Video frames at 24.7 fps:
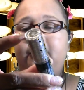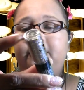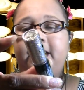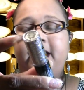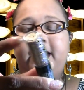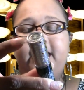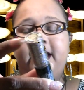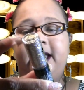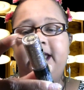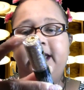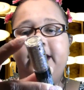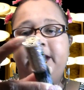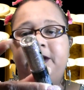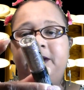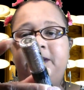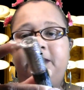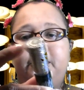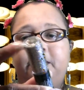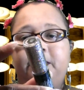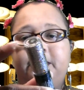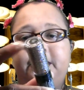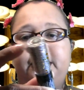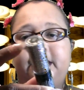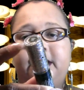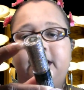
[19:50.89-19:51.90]
highlighter, but
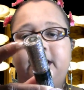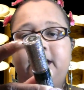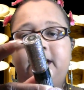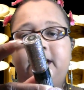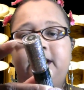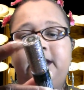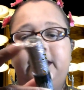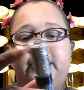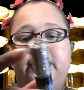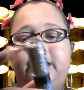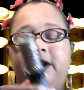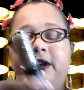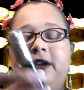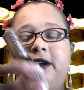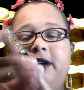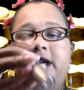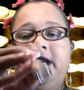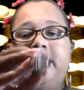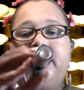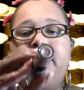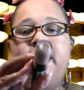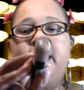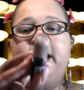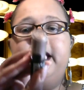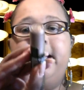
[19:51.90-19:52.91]
with the glitter
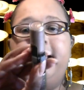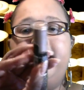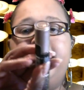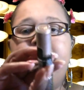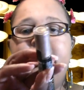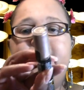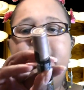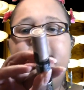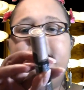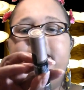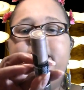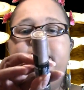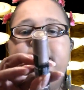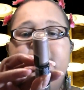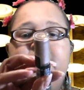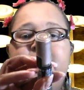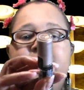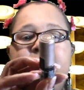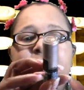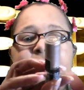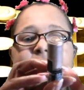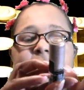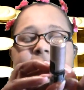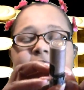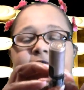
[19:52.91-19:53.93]
and the
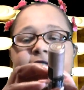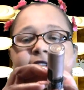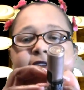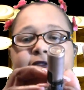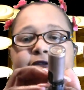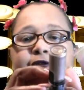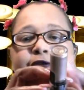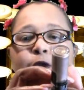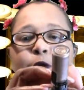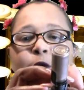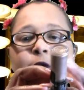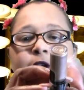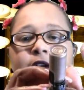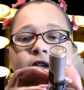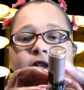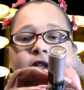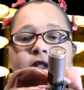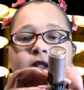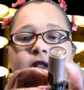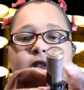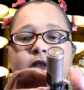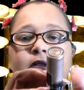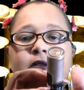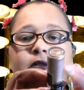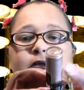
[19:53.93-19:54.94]
kind of
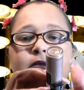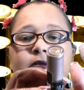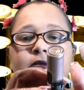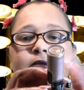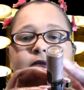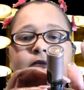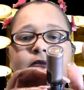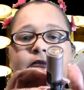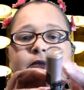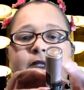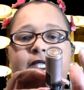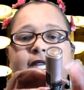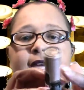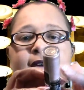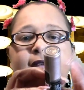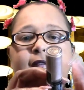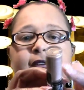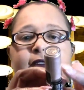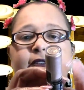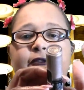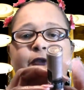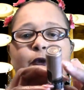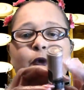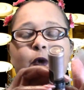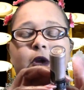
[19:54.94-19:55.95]
foil, metallic
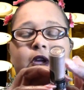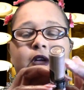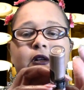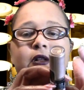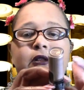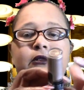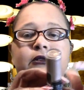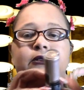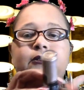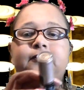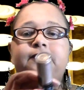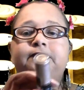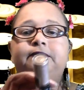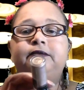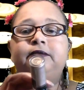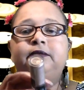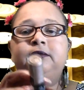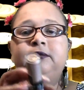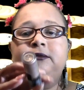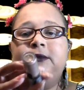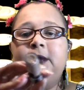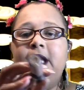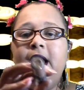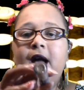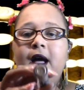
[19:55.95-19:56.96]
foil
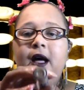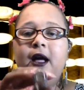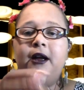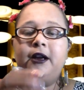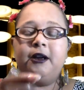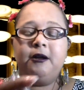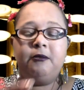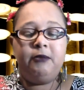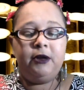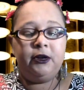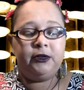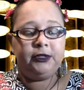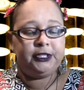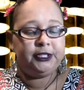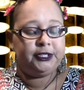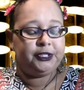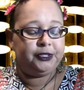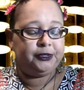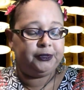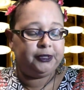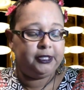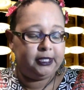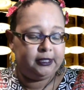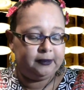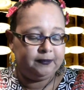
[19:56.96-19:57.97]
component
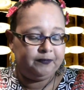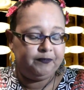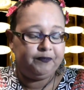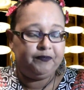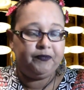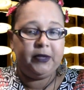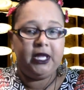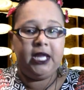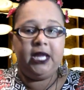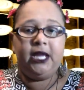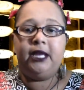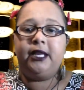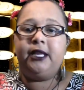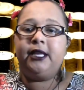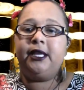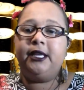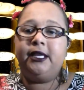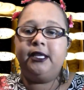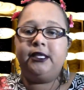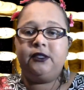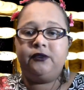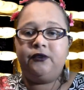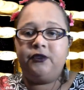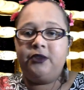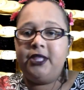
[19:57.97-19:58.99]
to it. It
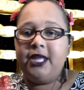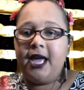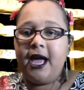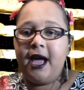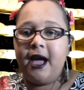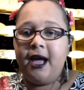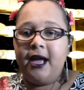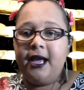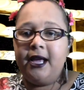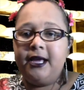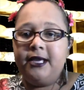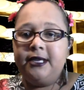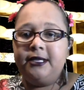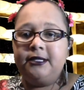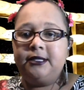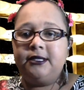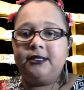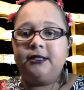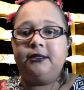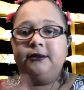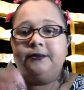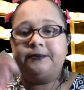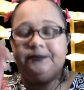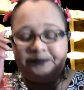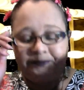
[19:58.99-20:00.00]
is for the
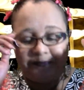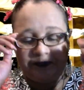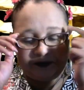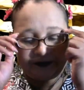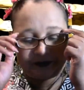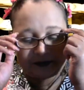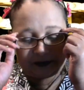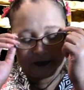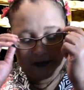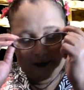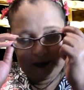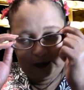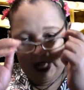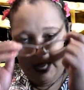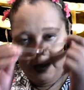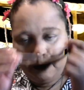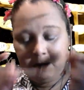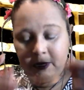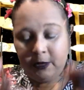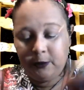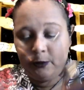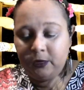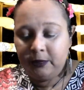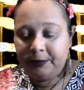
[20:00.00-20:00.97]
eyes, but we'll be